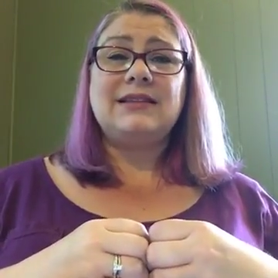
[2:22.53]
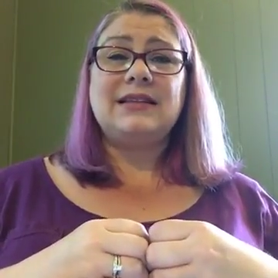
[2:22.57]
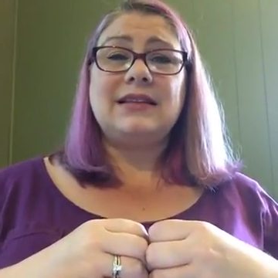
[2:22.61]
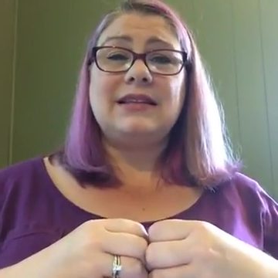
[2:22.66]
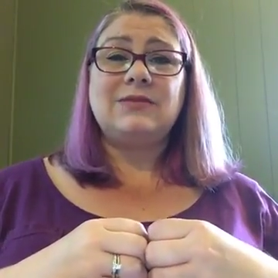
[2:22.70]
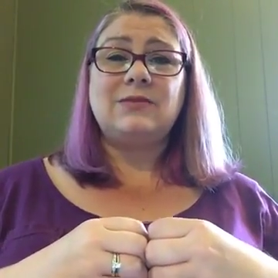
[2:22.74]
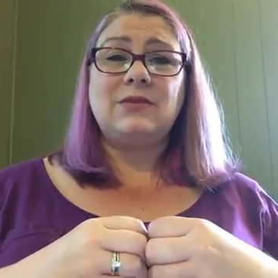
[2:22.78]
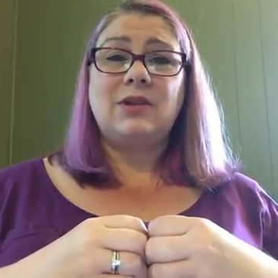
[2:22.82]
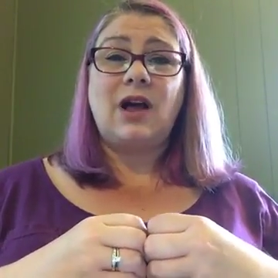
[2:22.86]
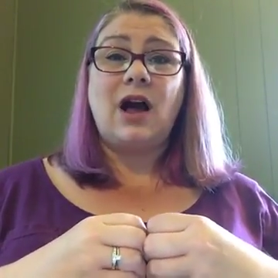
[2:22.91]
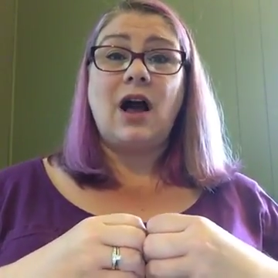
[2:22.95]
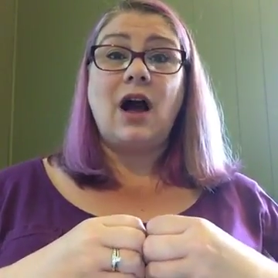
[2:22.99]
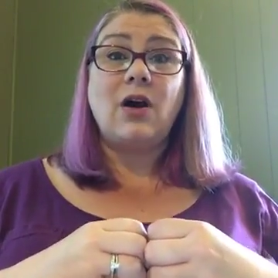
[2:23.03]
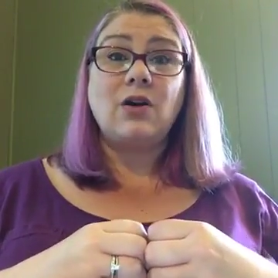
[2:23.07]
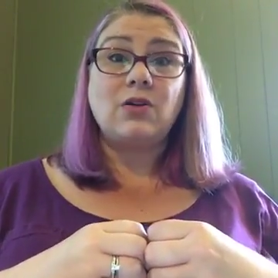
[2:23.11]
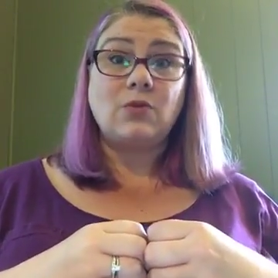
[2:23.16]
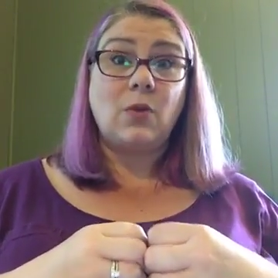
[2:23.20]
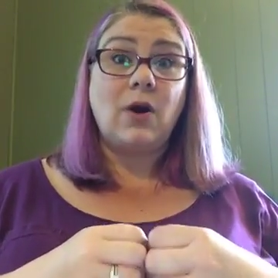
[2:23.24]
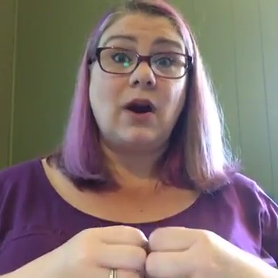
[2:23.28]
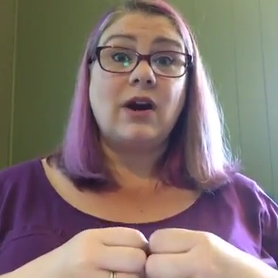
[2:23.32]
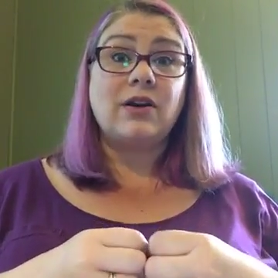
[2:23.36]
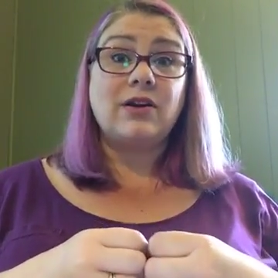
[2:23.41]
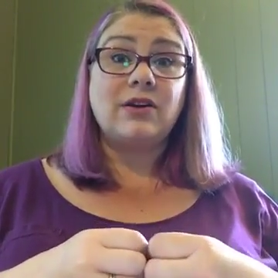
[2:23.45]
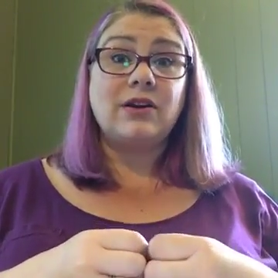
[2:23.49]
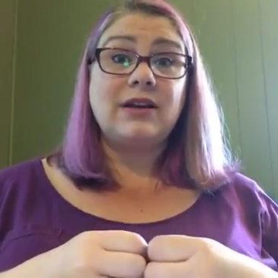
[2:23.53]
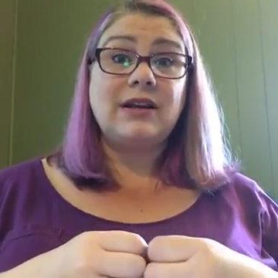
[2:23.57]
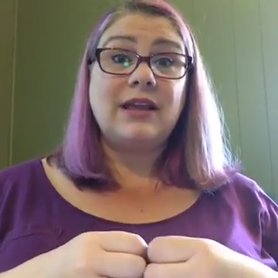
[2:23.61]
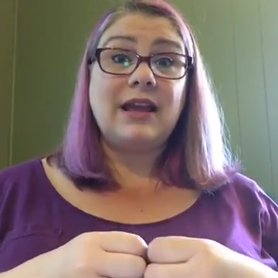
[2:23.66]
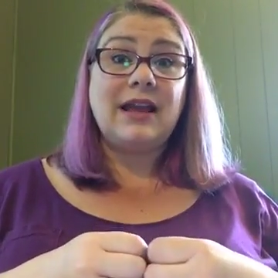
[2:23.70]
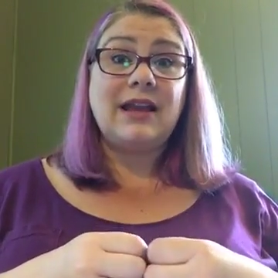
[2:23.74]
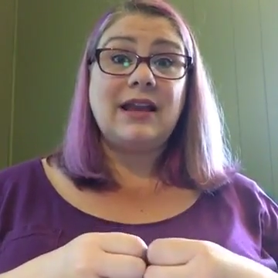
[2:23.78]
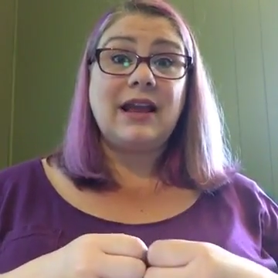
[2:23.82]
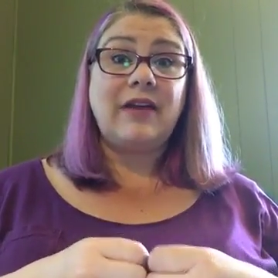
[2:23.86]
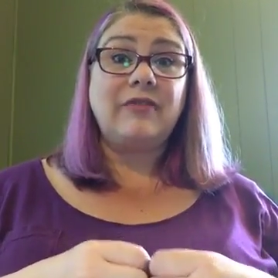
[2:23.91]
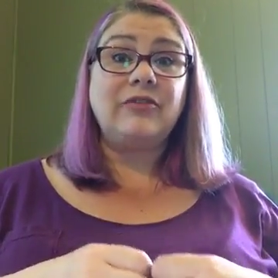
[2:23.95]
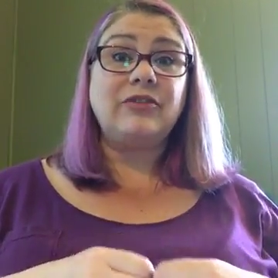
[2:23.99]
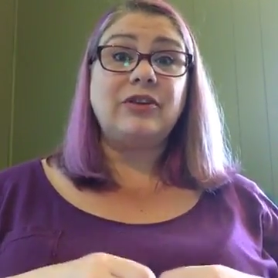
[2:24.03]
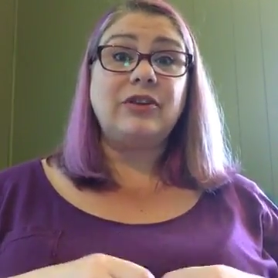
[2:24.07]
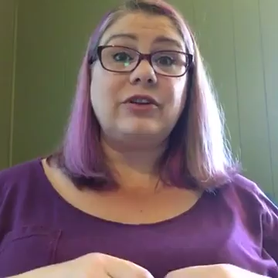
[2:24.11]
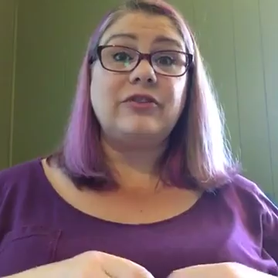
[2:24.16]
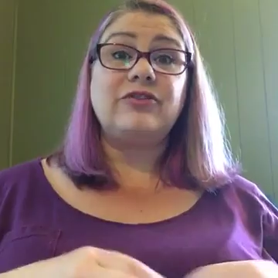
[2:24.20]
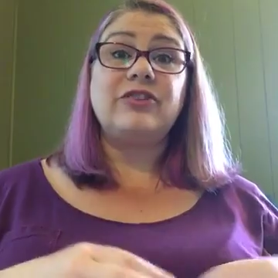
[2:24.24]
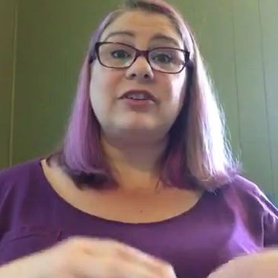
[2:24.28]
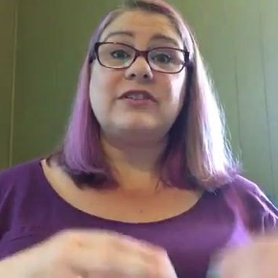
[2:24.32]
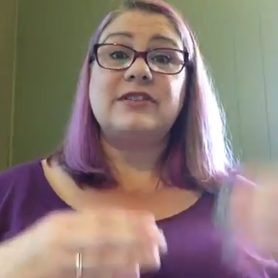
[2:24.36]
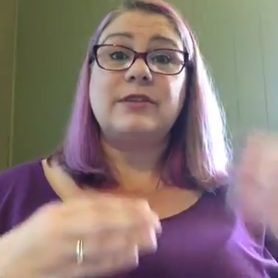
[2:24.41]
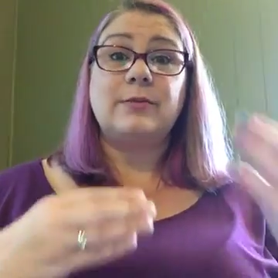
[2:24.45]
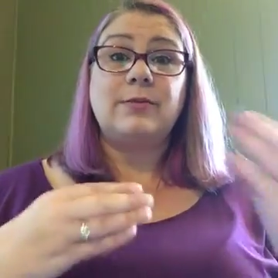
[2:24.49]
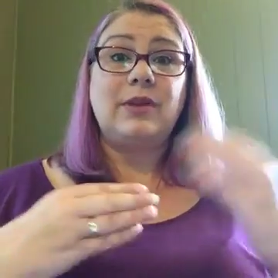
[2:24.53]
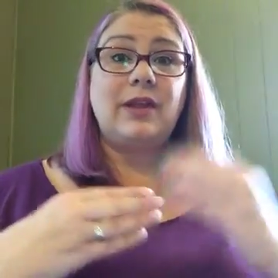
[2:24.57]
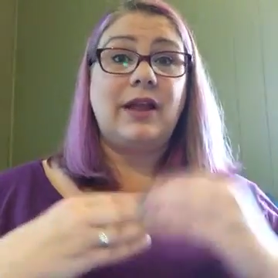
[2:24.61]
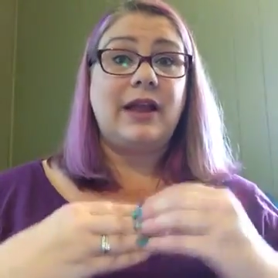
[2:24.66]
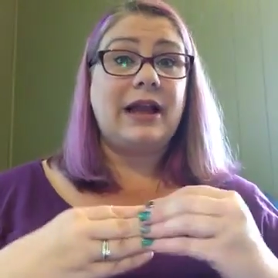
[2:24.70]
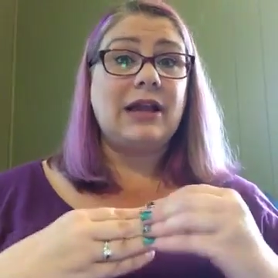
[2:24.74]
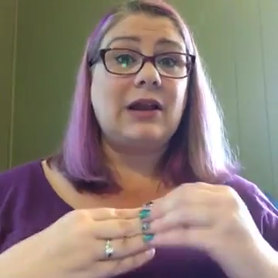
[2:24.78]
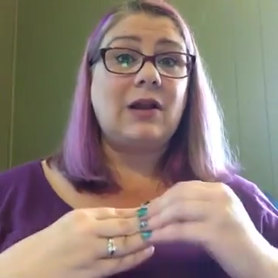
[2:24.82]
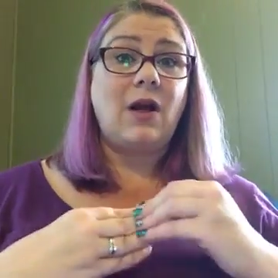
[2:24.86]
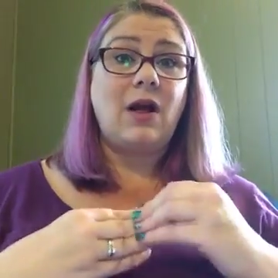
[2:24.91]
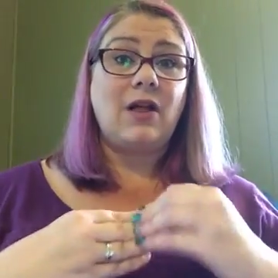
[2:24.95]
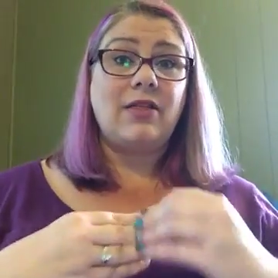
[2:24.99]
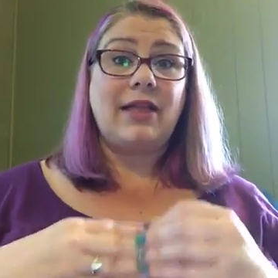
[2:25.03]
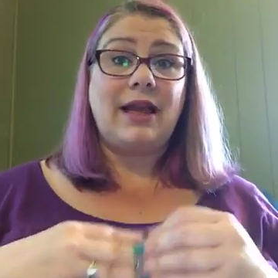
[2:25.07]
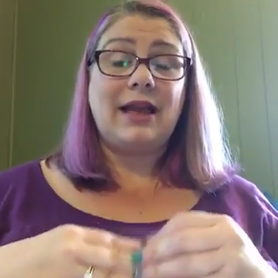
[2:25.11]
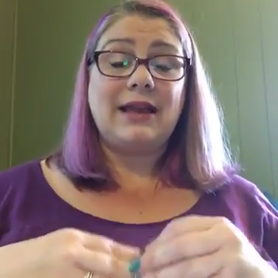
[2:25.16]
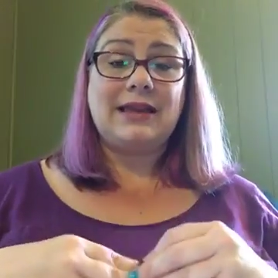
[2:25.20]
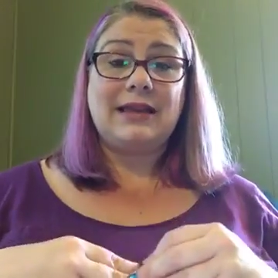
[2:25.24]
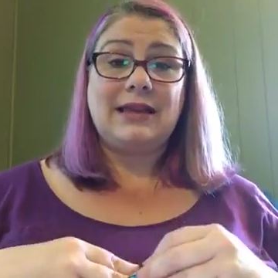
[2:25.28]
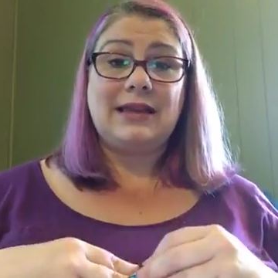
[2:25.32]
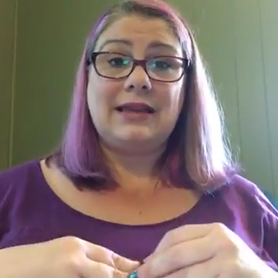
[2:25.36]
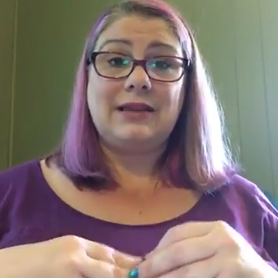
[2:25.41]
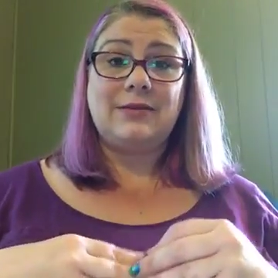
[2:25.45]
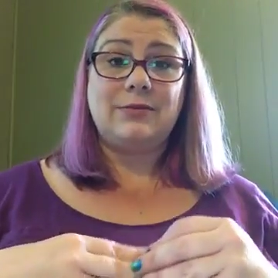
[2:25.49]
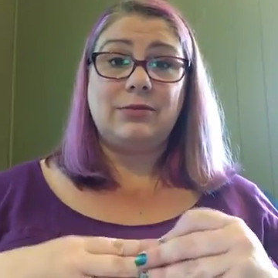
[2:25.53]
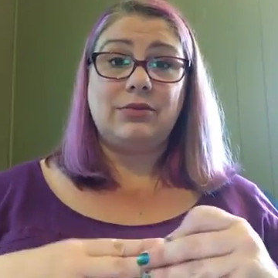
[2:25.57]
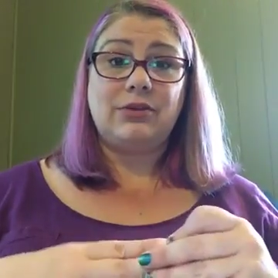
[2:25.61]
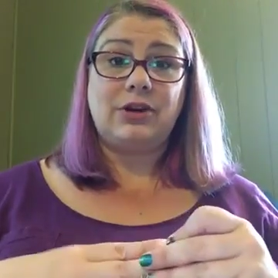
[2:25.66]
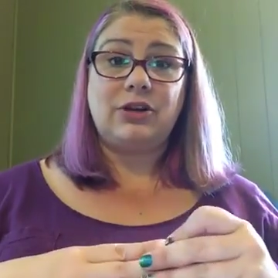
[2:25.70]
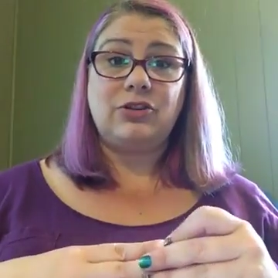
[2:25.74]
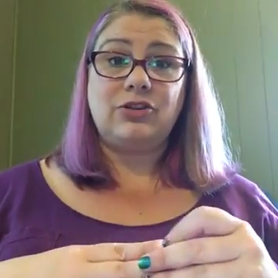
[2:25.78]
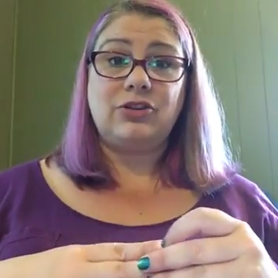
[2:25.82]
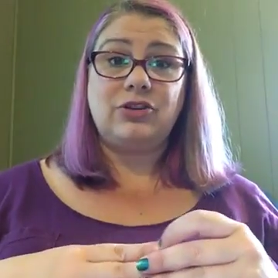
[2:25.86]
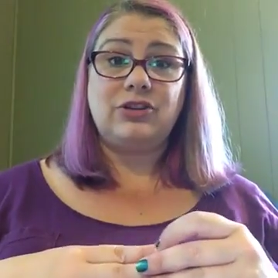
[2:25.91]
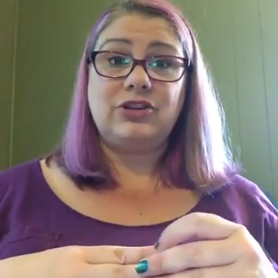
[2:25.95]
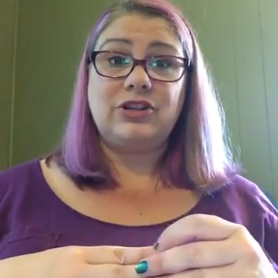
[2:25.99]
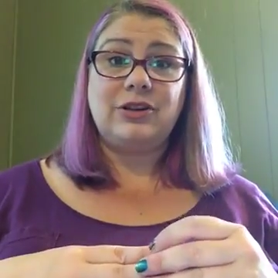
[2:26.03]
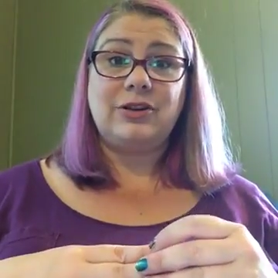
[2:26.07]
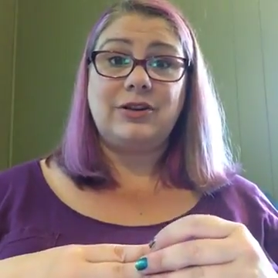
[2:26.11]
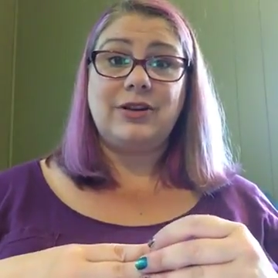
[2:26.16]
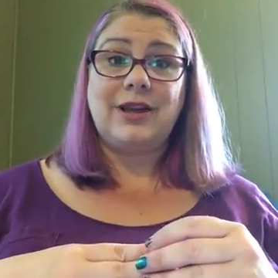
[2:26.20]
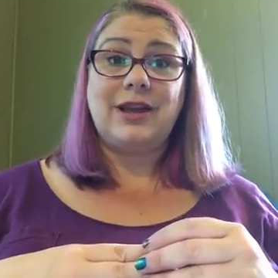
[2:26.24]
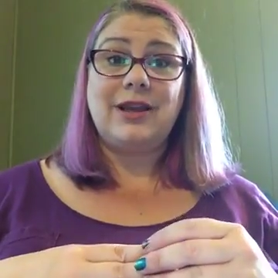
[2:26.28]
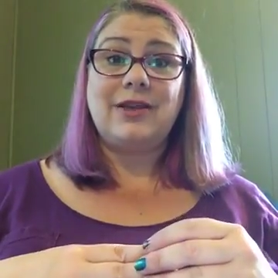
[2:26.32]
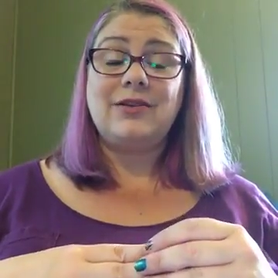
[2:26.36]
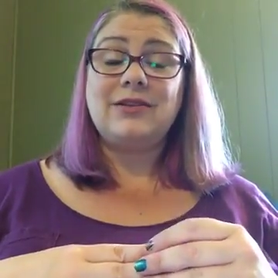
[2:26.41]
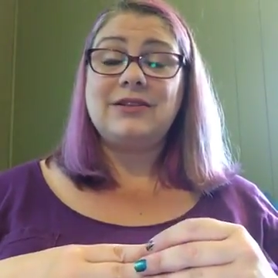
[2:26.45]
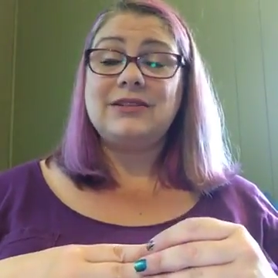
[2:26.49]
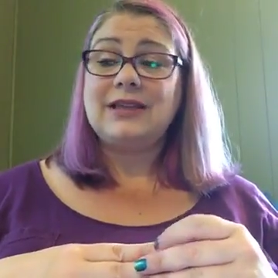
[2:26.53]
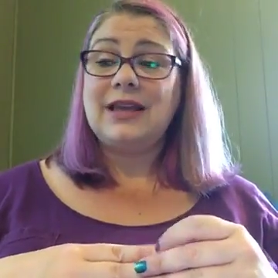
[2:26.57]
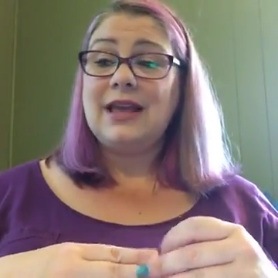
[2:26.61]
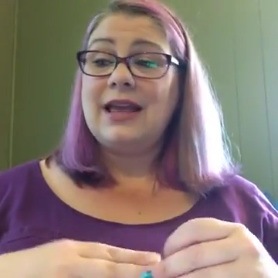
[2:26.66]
in hot water again after you just applied all that heat and pressure to your nails,